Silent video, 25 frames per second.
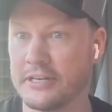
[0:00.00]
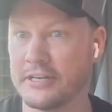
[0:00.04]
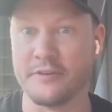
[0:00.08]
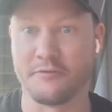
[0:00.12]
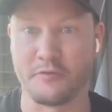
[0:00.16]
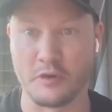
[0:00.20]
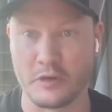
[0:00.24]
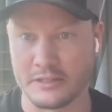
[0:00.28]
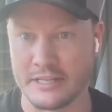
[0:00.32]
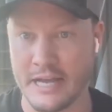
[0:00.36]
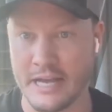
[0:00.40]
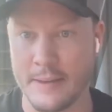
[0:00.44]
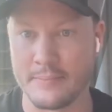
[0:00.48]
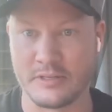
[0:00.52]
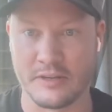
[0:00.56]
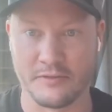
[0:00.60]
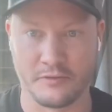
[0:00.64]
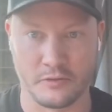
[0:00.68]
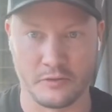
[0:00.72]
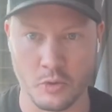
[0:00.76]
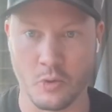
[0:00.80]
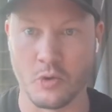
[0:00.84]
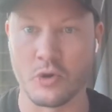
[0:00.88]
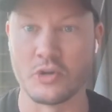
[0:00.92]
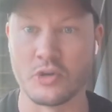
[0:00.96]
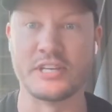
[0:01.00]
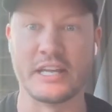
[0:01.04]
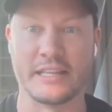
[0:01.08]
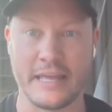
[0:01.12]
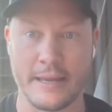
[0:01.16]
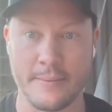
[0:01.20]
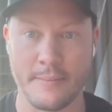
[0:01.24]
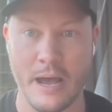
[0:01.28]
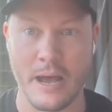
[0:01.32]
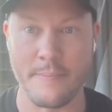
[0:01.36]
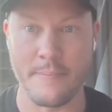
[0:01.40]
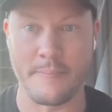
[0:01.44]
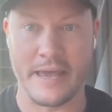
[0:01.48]
the different types of tours that
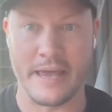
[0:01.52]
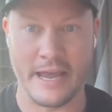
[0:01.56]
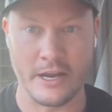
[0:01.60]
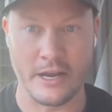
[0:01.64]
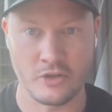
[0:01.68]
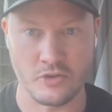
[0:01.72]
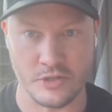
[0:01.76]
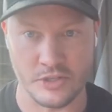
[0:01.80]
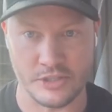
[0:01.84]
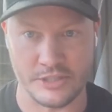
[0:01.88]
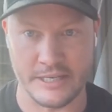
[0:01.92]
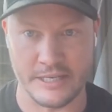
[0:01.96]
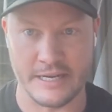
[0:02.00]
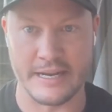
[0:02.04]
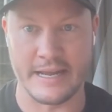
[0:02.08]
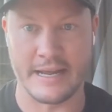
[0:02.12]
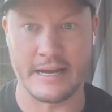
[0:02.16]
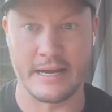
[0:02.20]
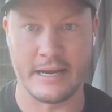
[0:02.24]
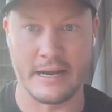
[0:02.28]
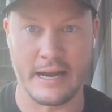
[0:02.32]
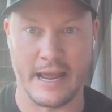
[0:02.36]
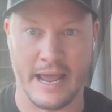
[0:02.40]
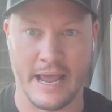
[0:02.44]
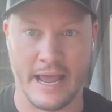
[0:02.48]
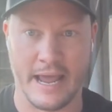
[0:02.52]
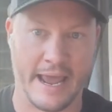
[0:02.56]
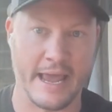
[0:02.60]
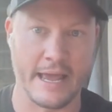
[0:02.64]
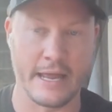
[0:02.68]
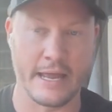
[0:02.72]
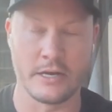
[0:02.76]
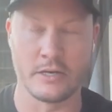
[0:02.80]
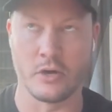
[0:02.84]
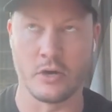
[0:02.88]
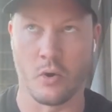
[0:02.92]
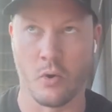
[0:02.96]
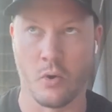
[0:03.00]
they might be interested in,
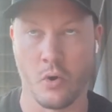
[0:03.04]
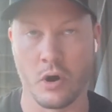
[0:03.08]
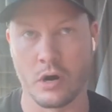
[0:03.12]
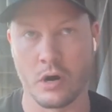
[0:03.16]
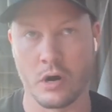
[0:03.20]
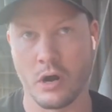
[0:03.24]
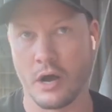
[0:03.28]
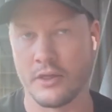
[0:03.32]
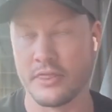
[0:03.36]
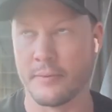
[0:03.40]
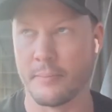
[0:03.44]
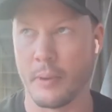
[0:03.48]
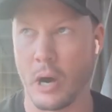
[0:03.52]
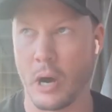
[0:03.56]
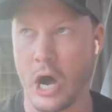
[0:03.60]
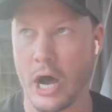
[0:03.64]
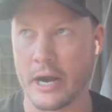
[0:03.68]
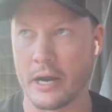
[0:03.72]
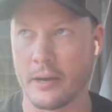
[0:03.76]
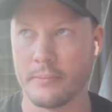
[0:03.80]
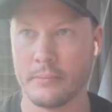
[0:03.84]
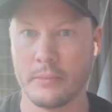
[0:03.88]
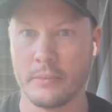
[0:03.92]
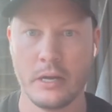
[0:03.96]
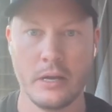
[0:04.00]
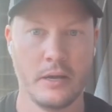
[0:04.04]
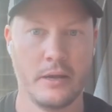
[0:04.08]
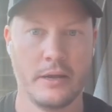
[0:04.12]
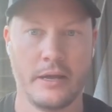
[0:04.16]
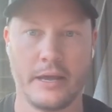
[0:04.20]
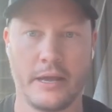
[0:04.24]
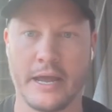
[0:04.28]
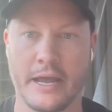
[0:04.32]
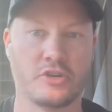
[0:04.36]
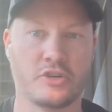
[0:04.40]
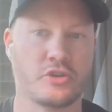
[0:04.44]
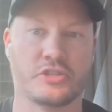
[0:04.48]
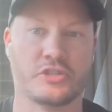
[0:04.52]
and or on the bottom,
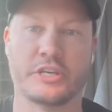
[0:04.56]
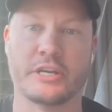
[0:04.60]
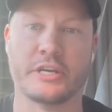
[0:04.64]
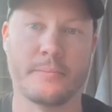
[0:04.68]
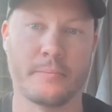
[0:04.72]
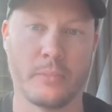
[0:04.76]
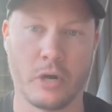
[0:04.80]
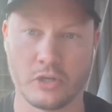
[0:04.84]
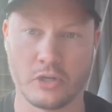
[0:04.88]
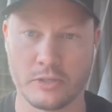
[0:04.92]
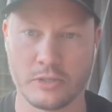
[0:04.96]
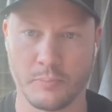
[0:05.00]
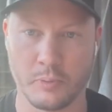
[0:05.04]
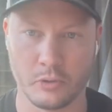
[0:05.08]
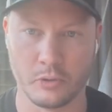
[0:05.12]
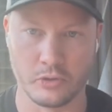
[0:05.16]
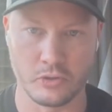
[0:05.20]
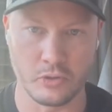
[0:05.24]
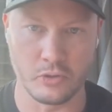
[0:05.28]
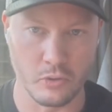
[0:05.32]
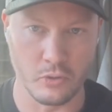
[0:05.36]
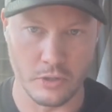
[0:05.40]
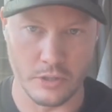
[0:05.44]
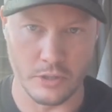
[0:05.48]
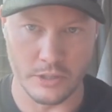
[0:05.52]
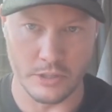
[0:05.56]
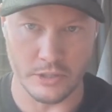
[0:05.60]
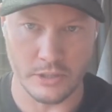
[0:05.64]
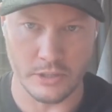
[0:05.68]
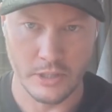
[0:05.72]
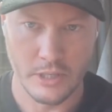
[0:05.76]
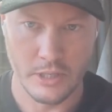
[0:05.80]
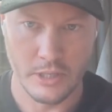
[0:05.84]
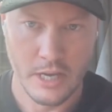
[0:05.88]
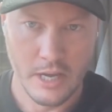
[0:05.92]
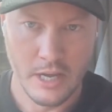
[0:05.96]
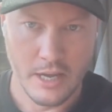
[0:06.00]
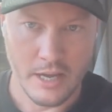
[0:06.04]
interested in multiple
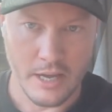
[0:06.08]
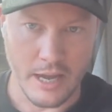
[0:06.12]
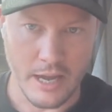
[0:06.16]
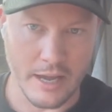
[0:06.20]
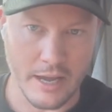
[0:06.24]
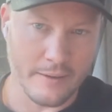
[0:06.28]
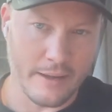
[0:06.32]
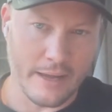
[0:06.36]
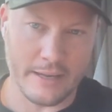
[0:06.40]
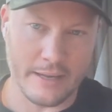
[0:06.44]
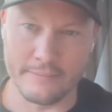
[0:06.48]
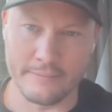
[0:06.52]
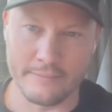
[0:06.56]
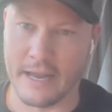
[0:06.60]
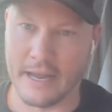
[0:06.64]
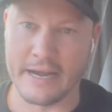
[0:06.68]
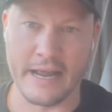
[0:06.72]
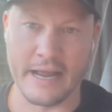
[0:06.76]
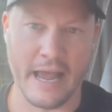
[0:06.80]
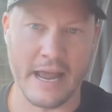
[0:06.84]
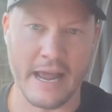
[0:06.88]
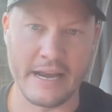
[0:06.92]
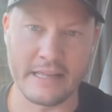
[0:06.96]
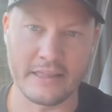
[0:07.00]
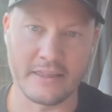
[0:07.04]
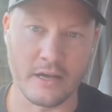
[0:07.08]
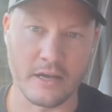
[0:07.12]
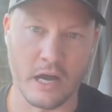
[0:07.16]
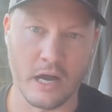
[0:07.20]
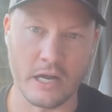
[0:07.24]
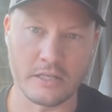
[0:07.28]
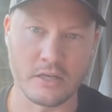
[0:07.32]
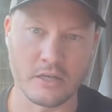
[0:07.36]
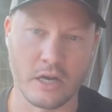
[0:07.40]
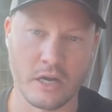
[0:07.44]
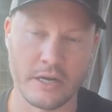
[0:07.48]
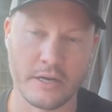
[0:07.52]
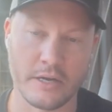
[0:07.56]
tours. Any
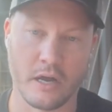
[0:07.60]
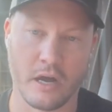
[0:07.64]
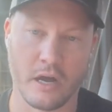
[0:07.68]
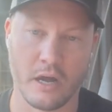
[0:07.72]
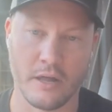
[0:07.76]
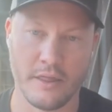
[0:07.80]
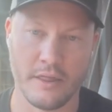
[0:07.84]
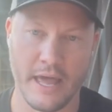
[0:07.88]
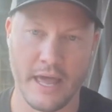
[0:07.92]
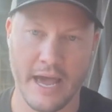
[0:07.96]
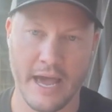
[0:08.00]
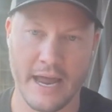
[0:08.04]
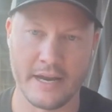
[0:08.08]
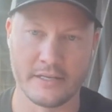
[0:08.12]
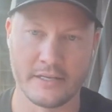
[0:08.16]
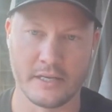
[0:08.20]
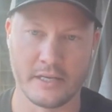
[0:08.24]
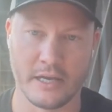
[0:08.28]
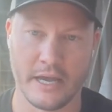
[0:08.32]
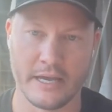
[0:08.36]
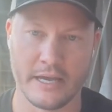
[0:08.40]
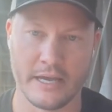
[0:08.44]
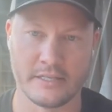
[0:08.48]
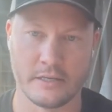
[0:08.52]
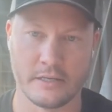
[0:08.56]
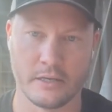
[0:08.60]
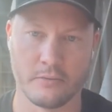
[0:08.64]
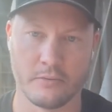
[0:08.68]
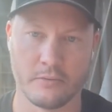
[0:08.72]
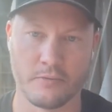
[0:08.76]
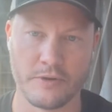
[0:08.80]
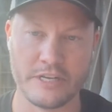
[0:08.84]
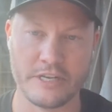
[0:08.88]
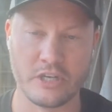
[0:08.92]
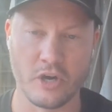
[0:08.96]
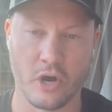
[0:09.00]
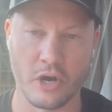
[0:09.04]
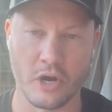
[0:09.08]
thoughts on that as a
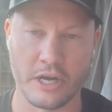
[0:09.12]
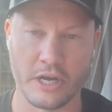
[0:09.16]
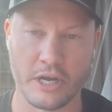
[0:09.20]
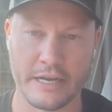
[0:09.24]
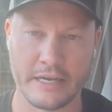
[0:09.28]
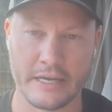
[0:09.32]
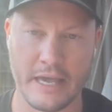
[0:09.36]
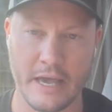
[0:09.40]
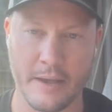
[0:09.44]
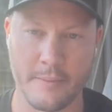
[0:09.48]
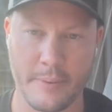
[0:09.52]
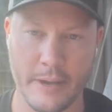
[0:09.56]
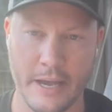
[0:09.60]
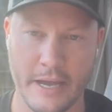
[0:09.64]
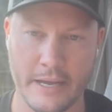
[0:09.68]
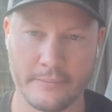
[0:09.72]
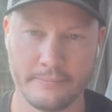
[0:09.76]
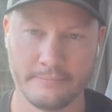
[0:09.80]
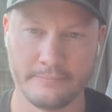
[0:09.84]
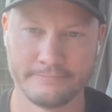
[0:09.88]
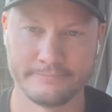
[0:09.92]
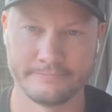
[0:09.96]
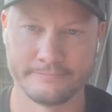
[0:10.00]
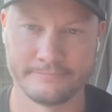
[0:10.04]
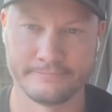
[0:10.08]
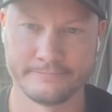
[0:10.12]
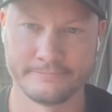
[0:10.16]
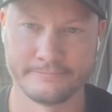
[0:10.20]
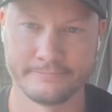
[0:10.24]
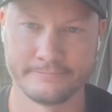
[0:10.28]
retargeting campaign?